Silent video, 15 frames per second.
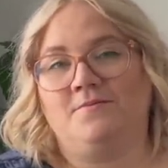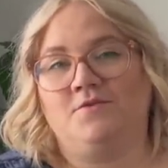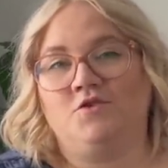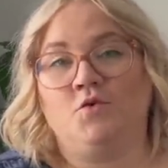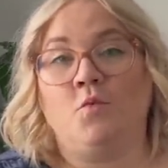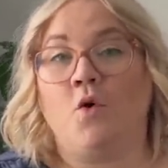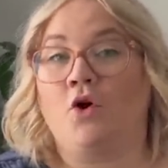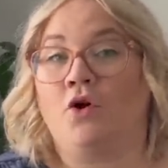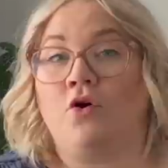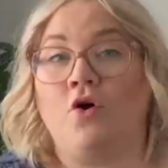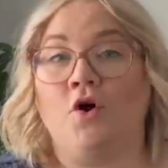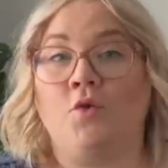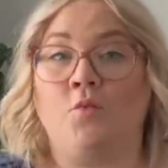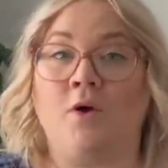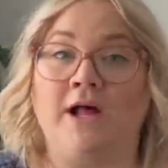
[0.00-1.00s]
to work
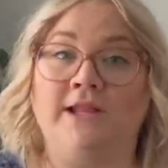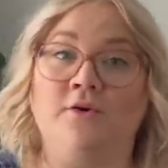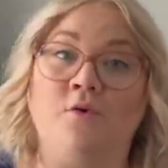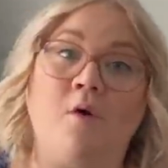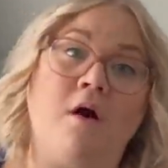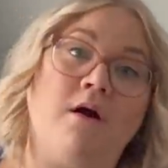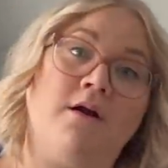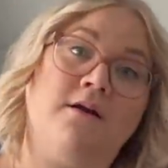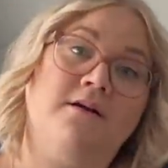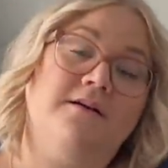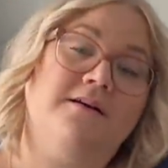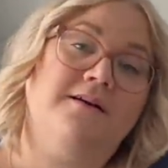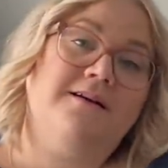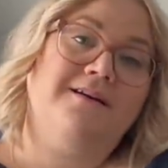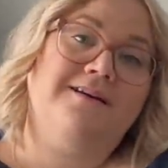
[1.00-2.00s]
on while you are
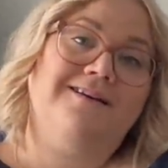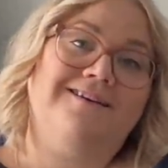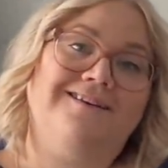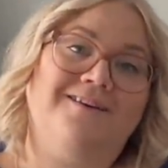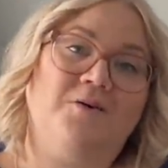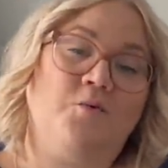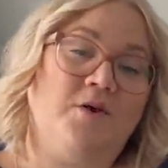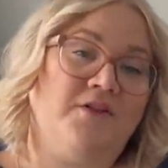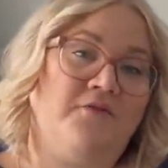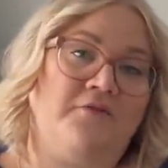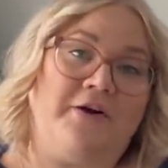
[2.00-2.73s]
with